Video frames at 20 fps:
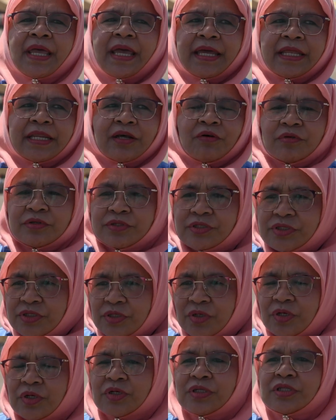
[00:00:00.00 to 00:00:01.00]
And
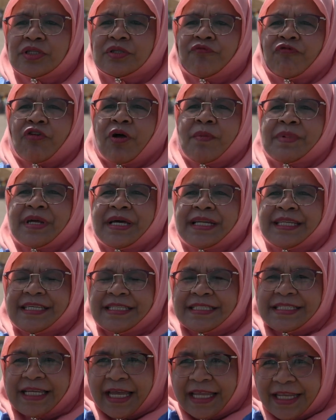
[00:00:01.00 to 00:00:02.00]
also from the
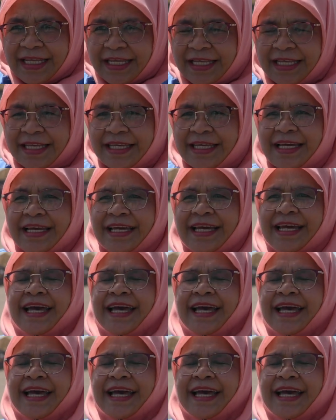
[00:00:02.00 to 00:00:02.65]
designing,